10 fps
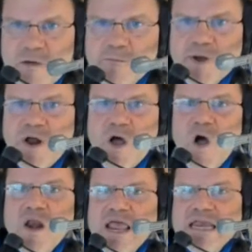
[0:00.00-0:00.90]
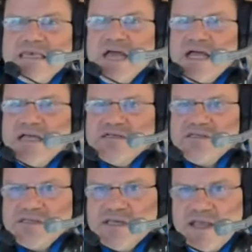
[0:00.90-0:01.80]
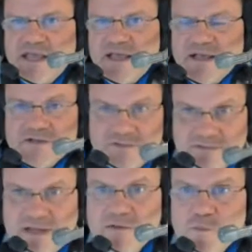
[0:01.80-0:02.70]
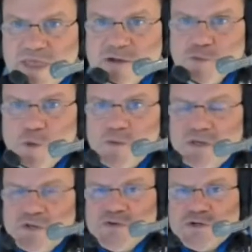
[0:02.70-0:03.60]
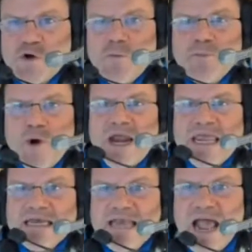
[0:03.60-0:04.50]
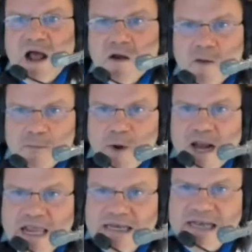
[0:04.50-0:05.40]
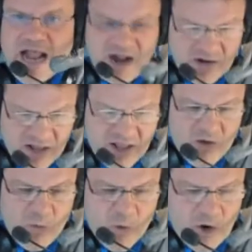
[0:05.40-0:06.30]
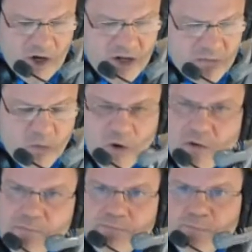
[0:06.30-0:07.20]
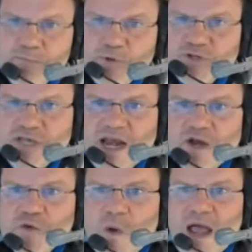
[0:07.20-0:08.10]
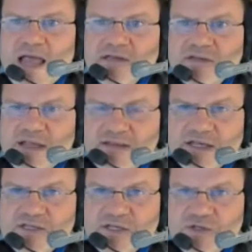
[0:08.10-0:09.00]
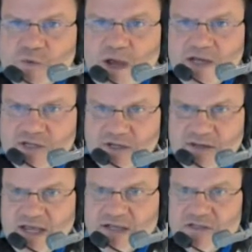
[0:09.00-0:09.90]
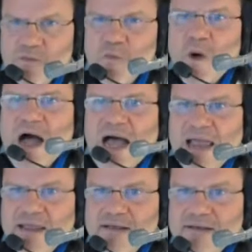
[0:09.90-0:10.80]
but all it does is, and that's where we use the term break it down. Break it down. We're percentage-wise in this situation this. Why?